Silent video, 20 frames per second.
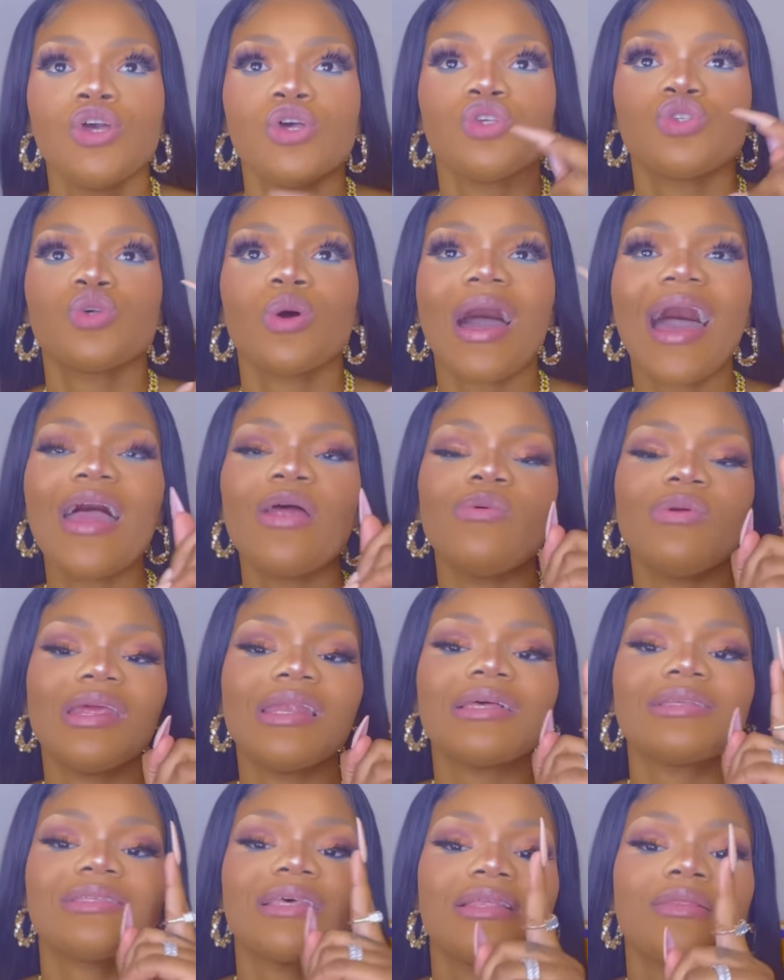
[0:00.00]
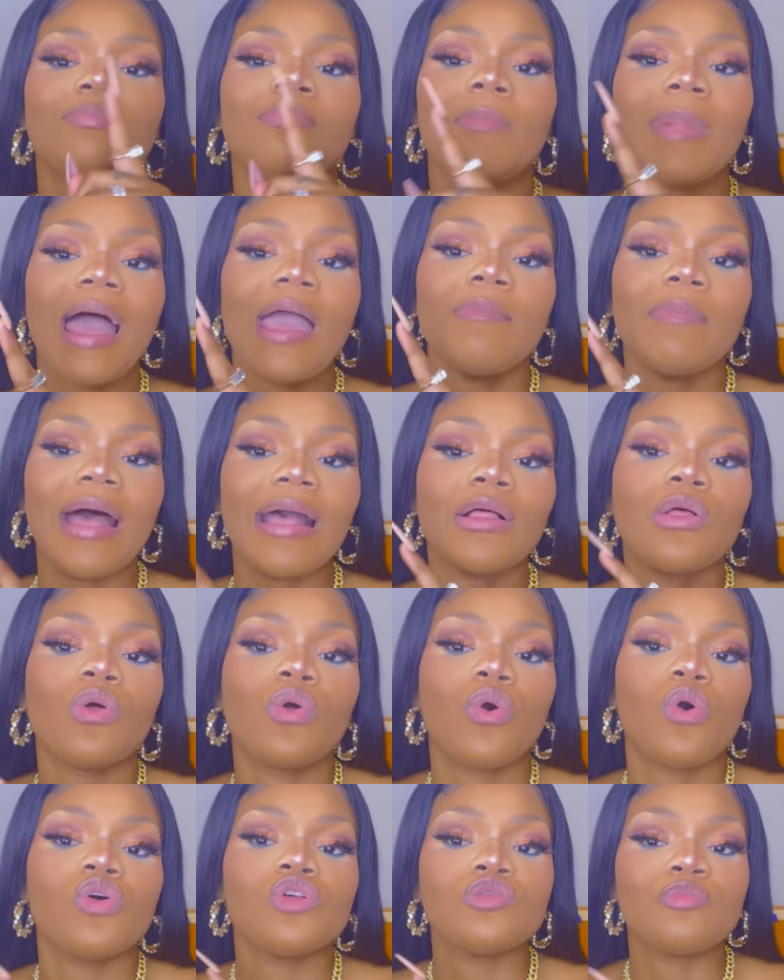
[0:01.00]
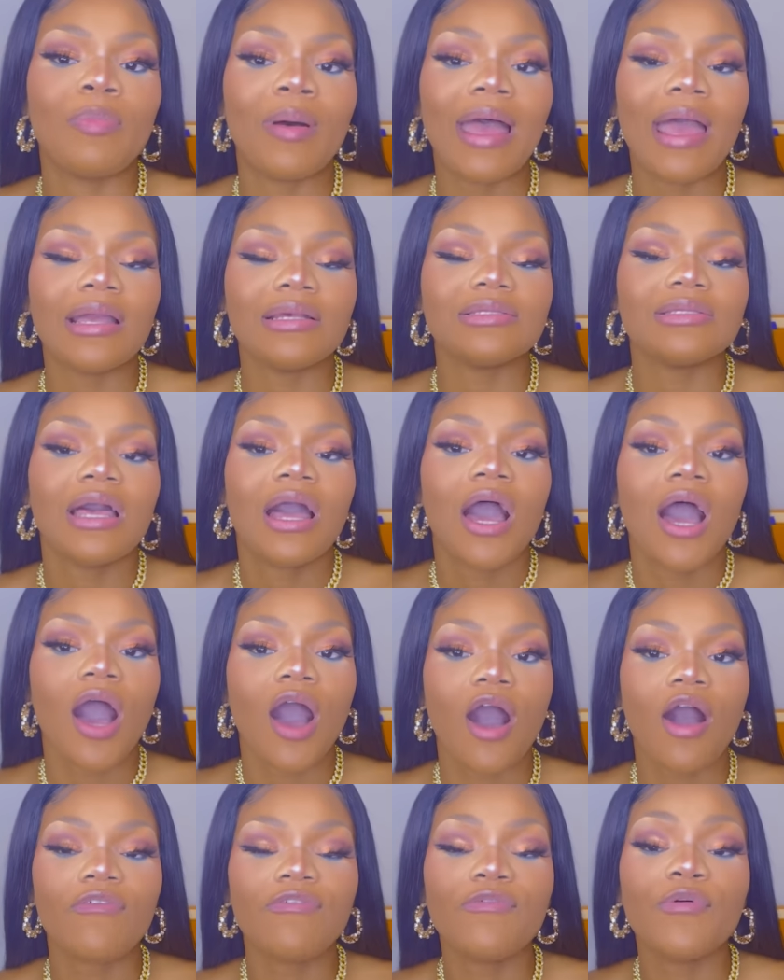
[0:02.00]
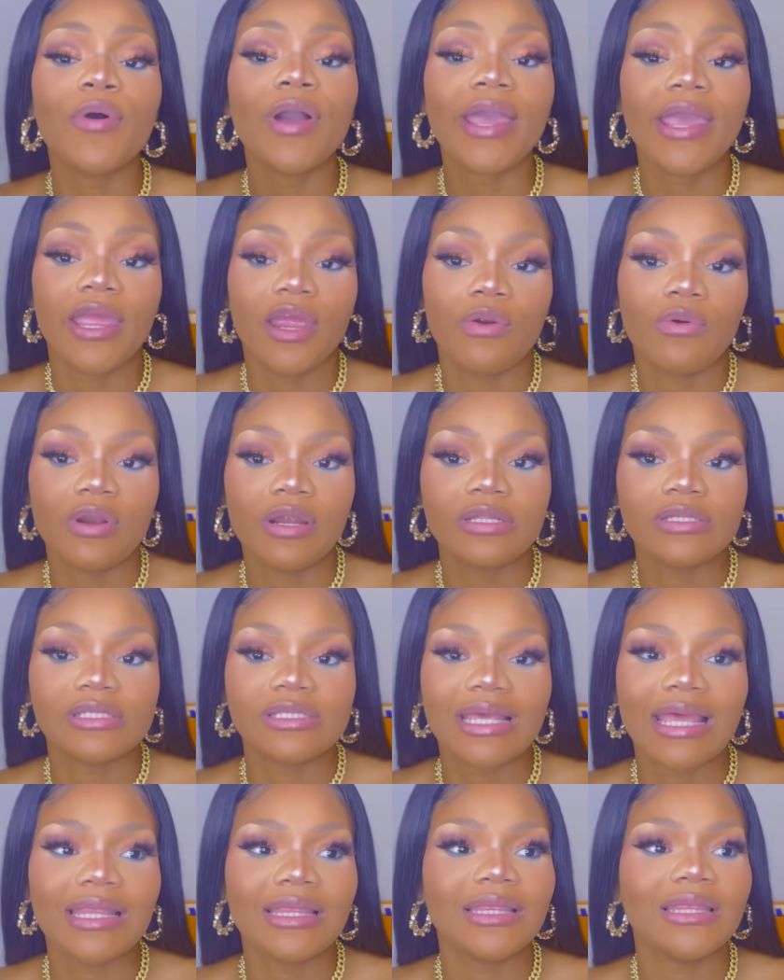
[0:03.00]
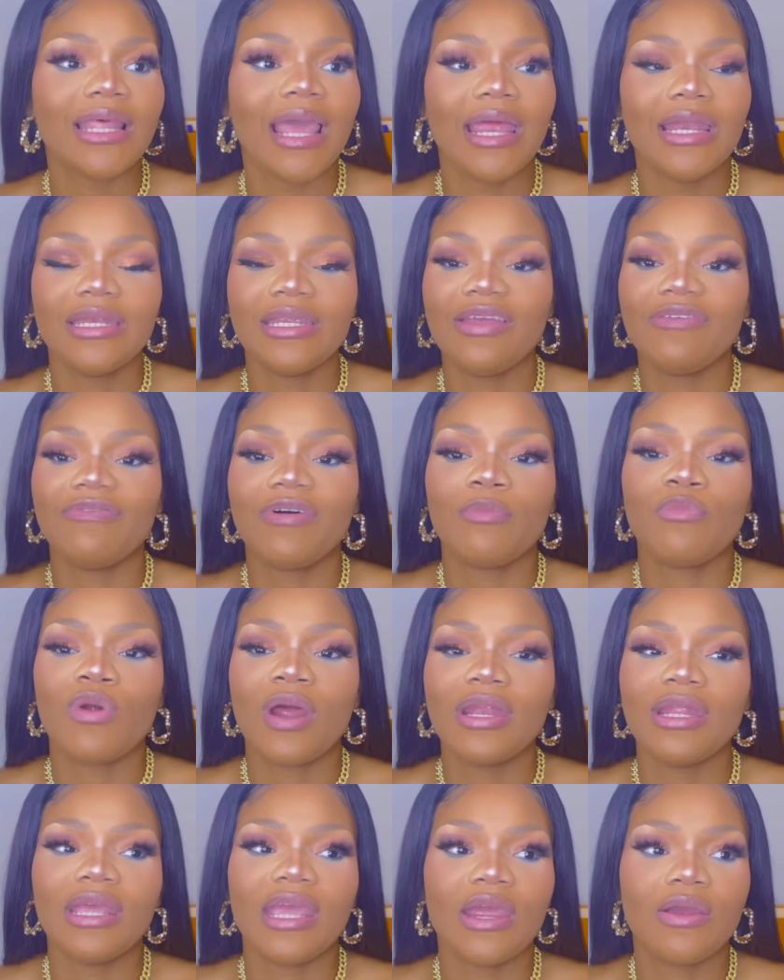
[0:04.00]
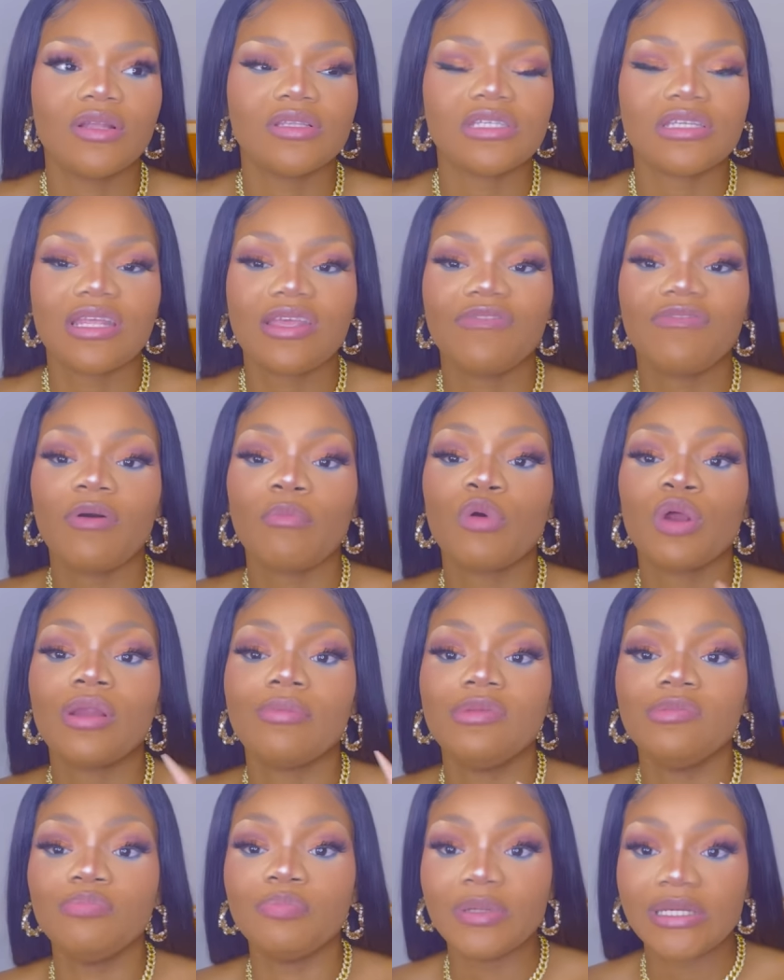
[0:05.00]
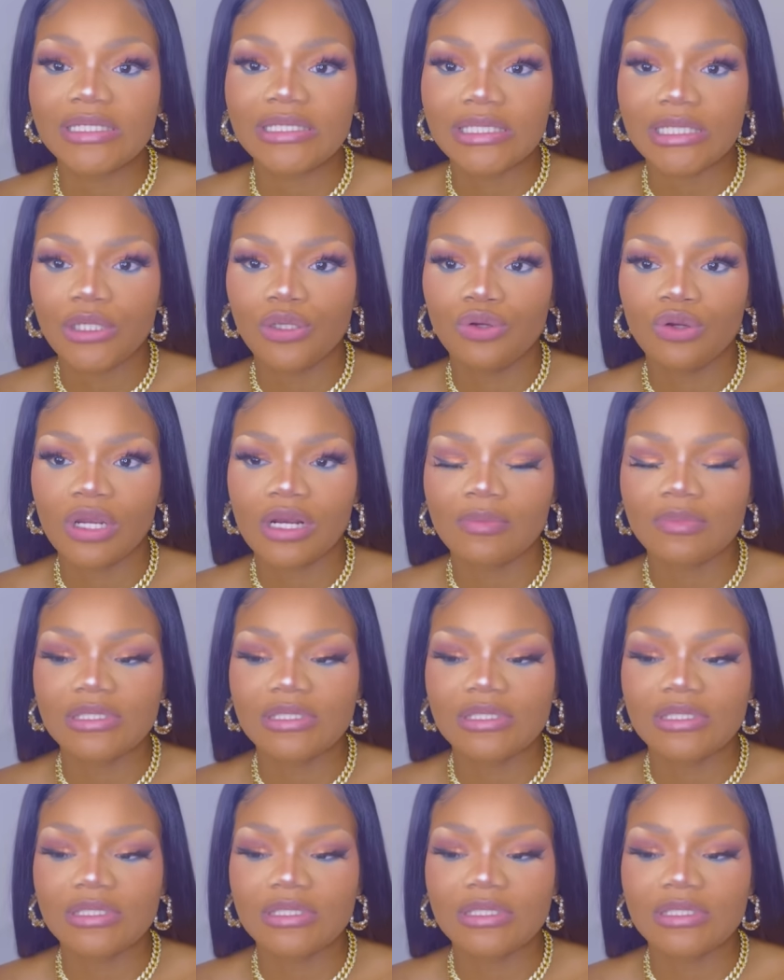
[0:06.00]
So I realized that my Michael Kors bags are for errands. And if I'm running errands and if I'm going to be busy, you know what I'm